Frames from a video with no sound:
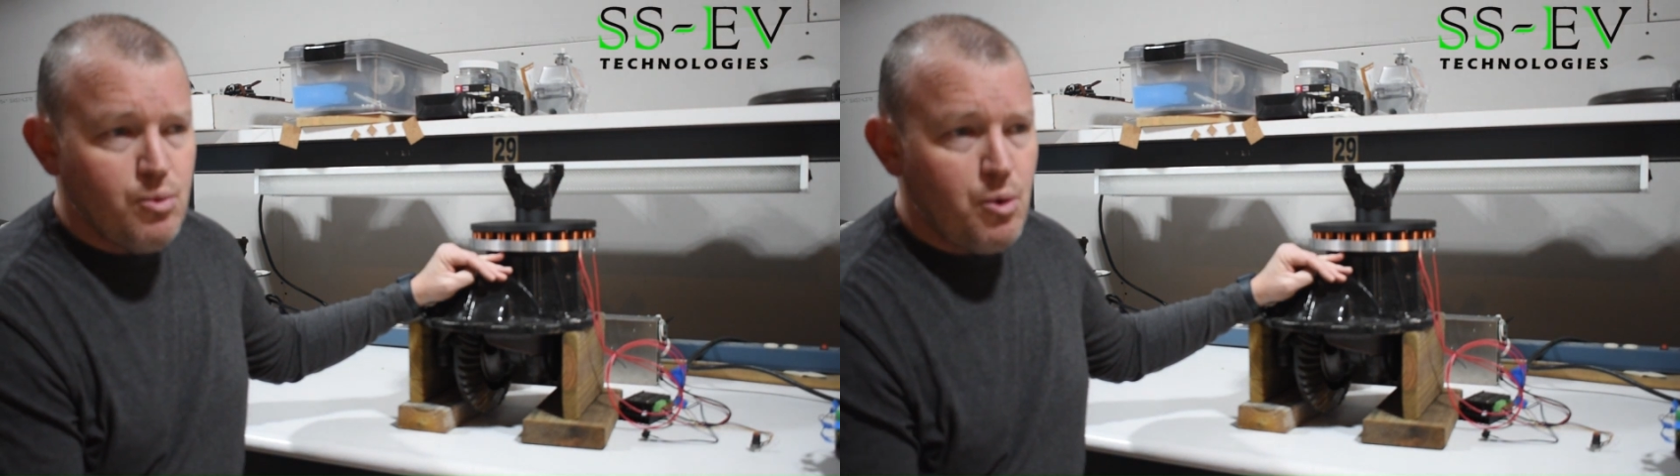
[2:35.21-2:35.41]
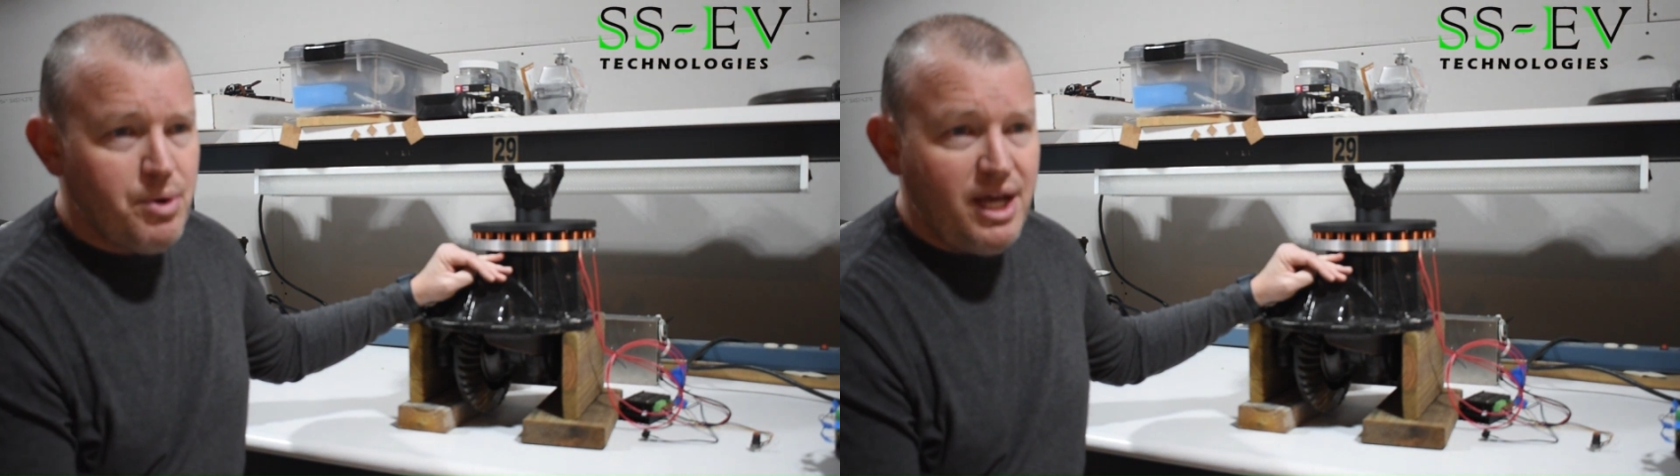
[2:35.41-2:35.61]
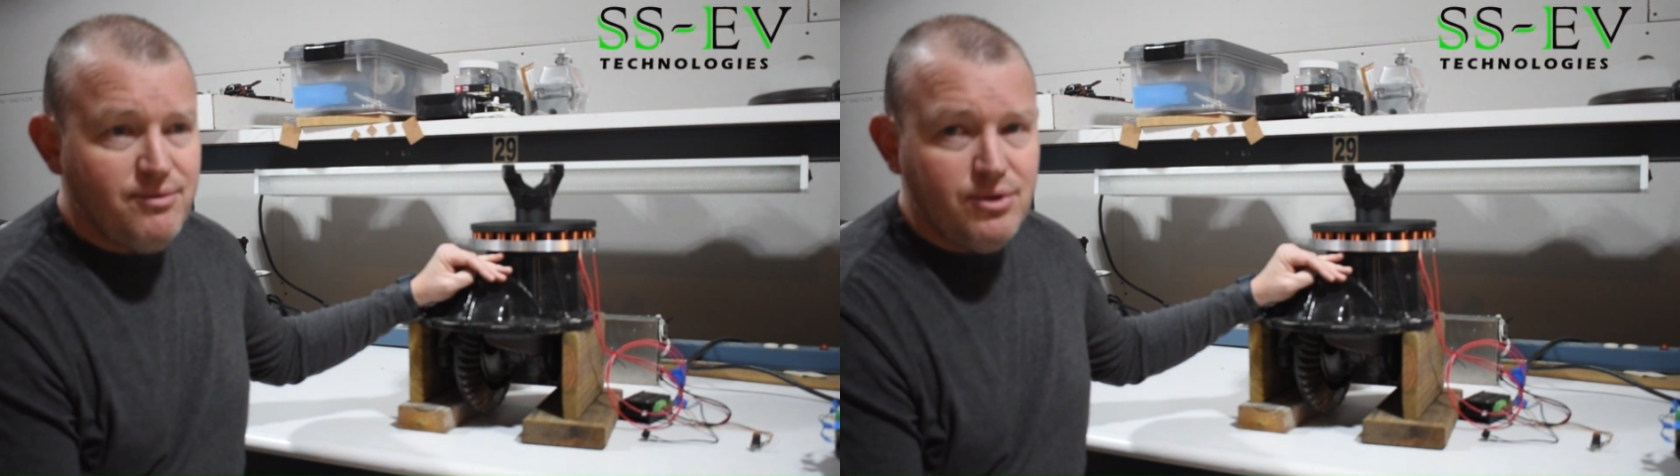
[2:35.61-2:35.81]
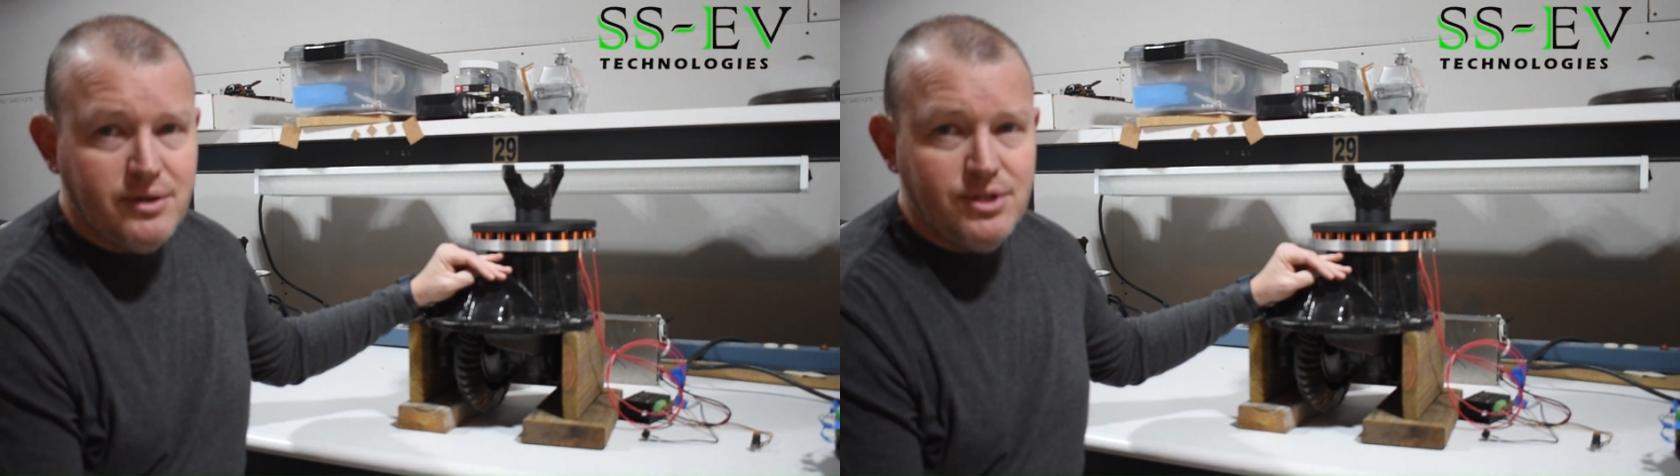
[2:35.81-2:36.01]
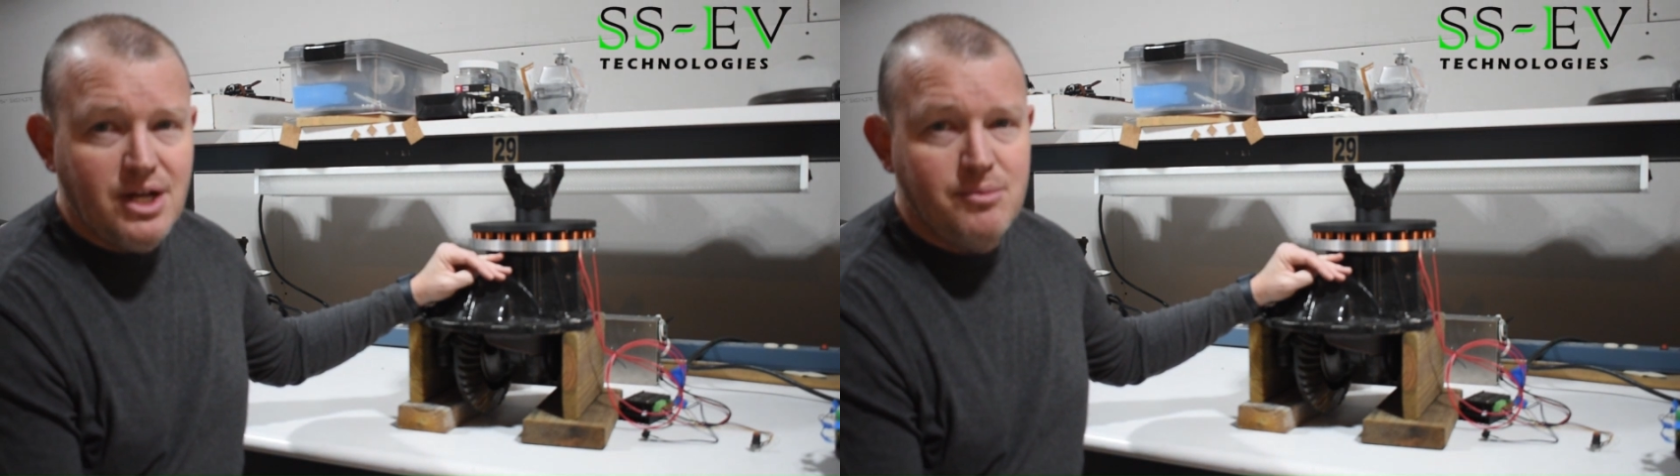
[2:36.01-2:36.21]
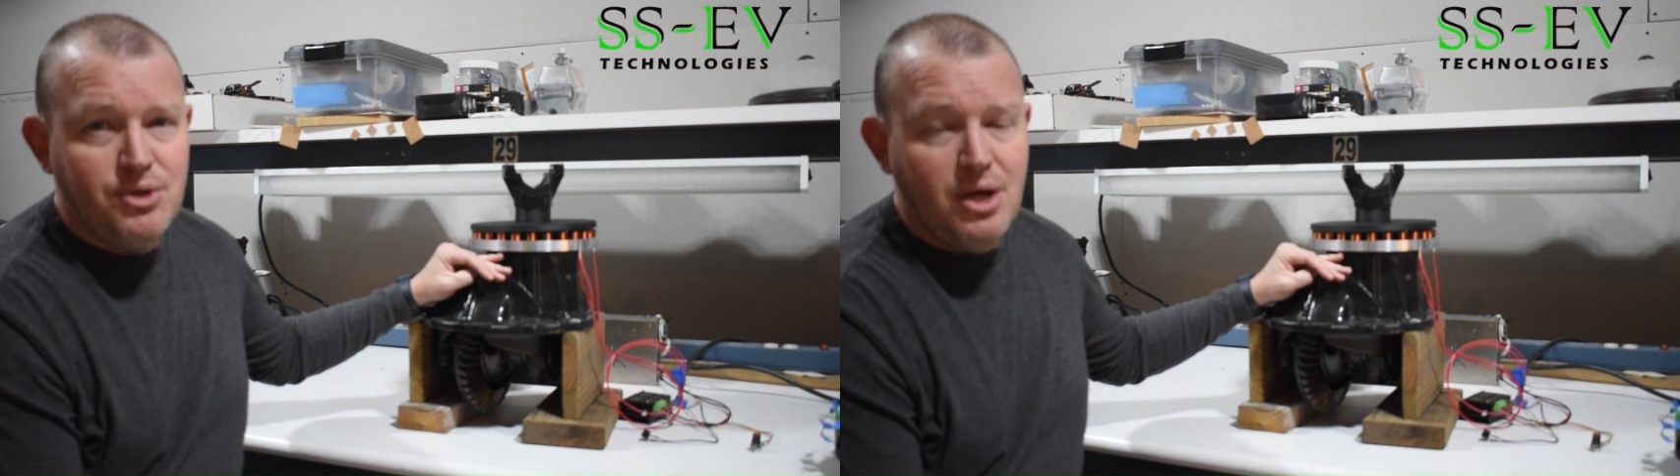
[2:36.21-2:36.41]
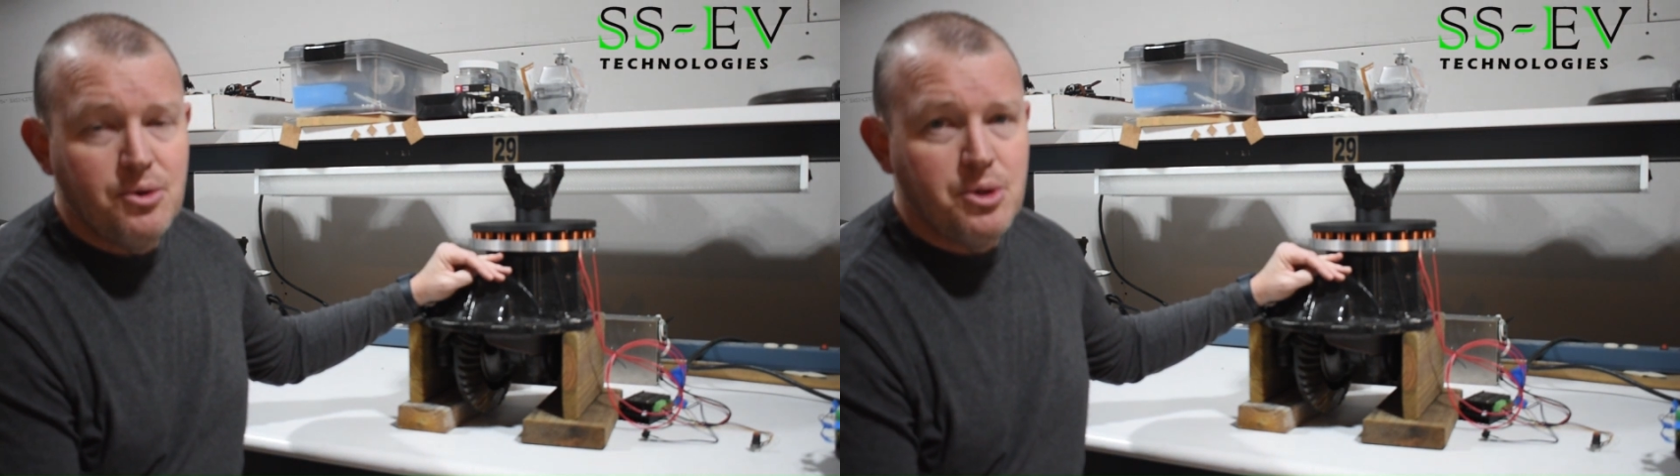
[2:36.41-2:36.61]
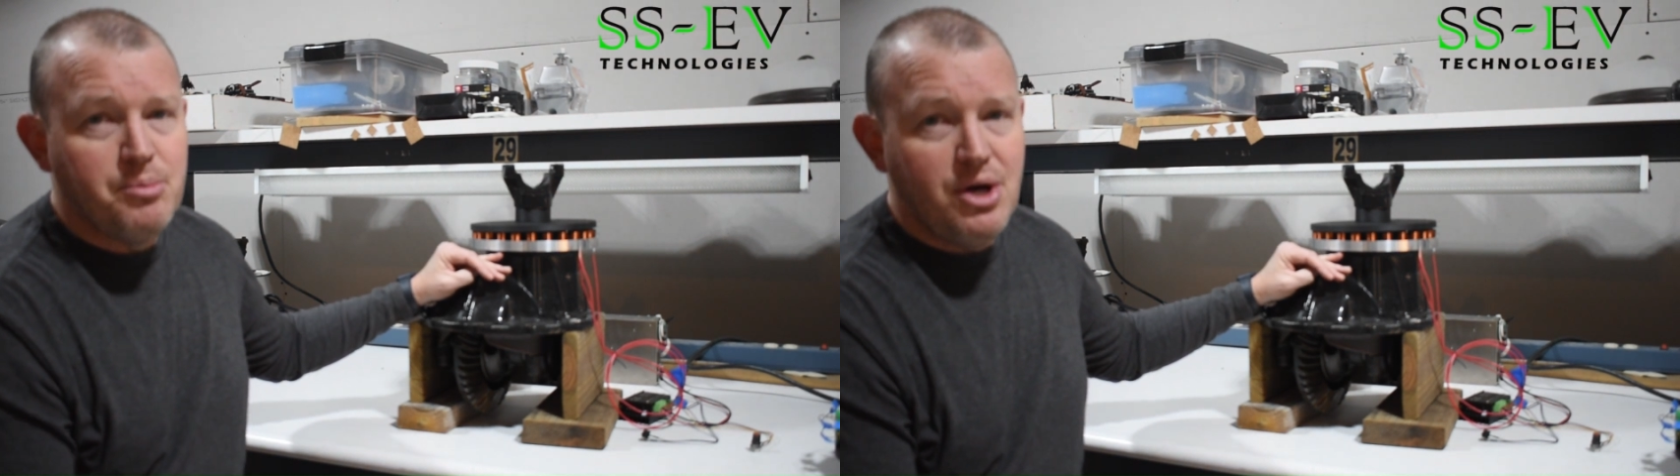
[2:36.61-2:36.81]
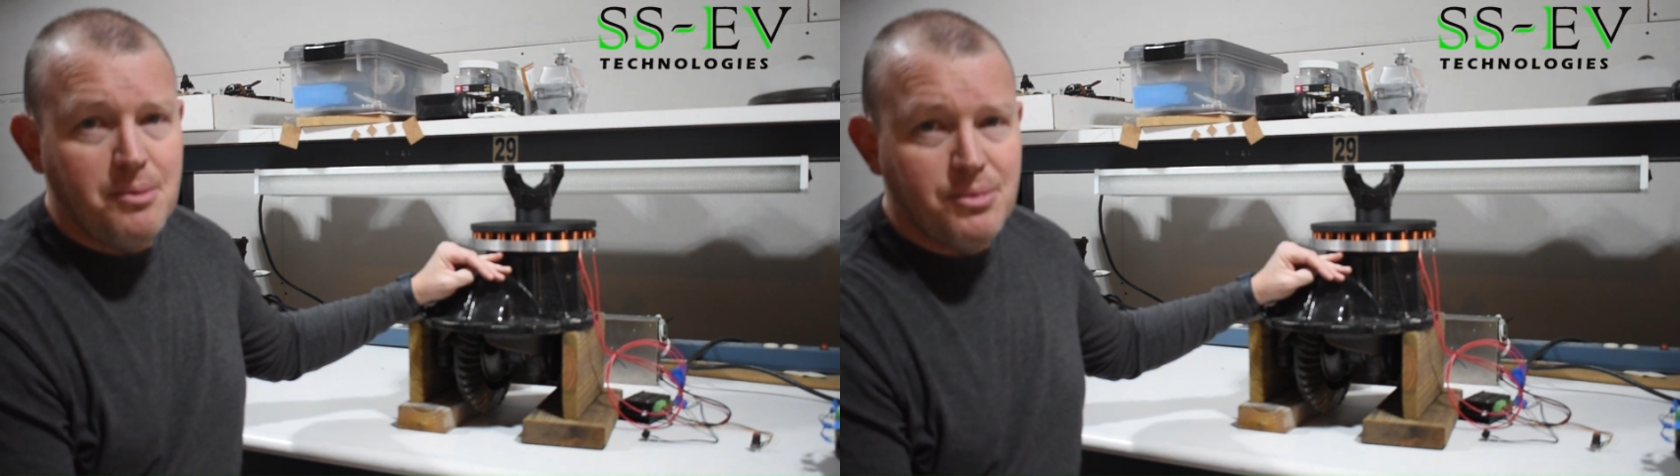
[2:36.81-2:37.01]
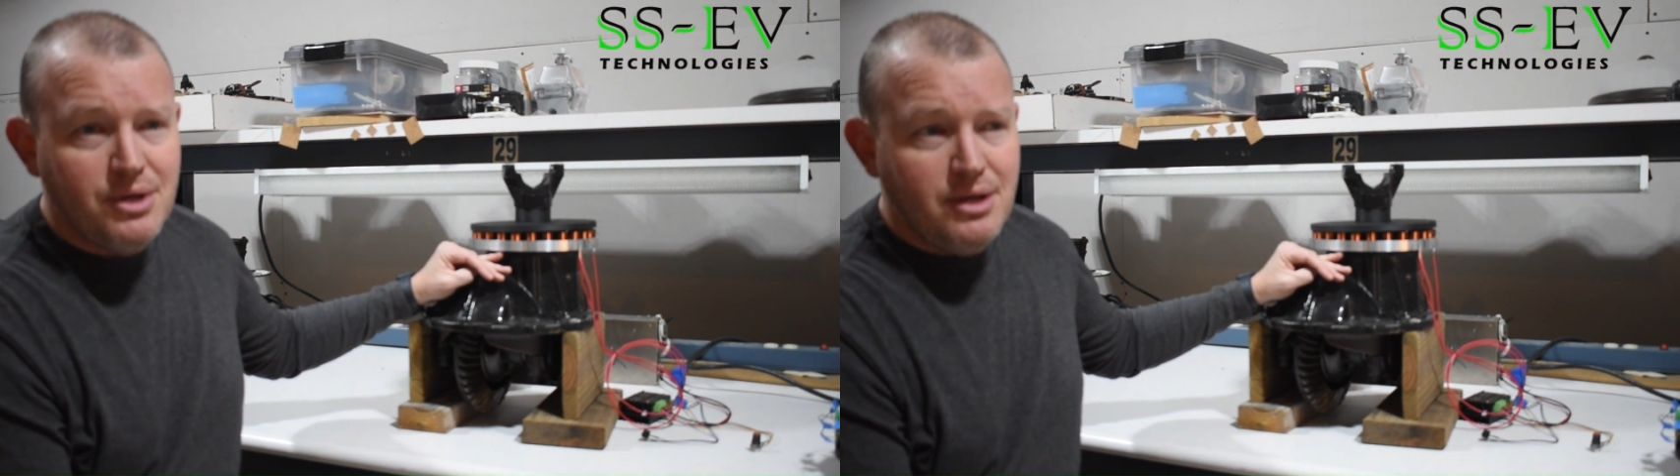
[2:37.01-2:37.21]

and more painful every time you go to the pump,